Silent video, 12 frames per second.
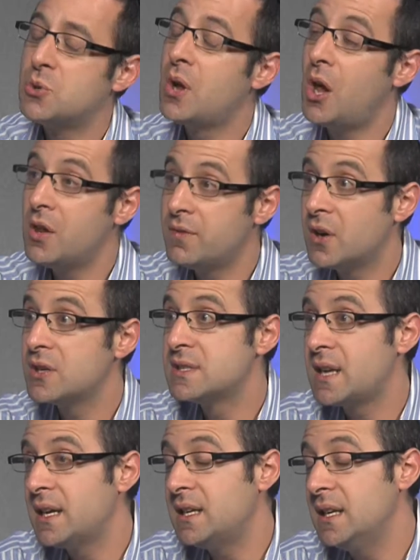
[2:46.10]
in all of our
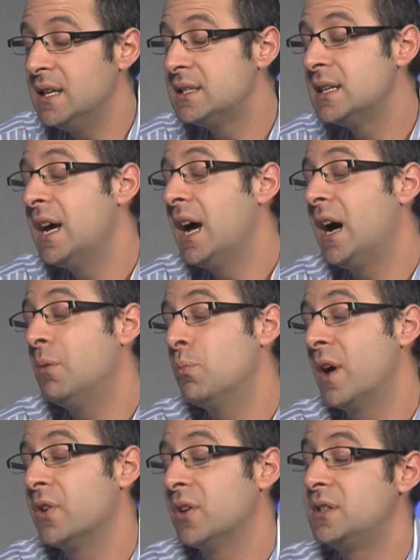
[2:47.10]
studies,
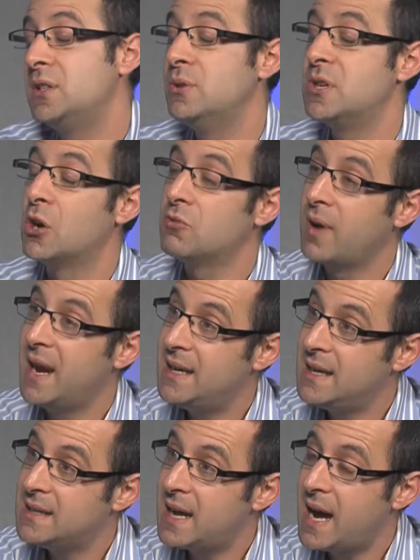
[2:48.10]
whether it's using a
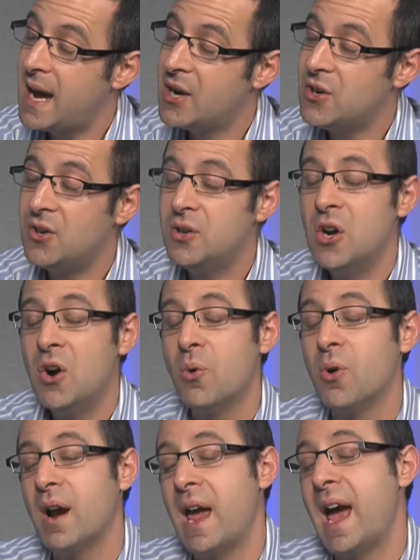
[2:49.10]
rating dial
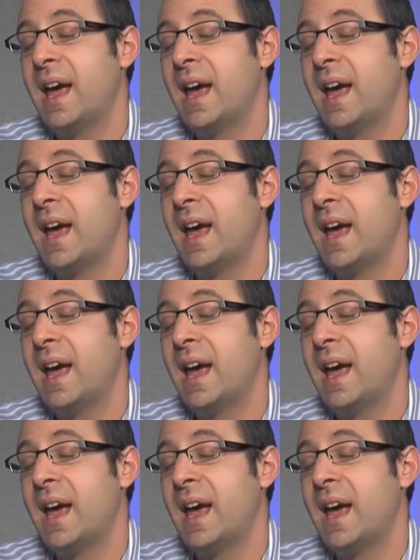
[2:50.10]
or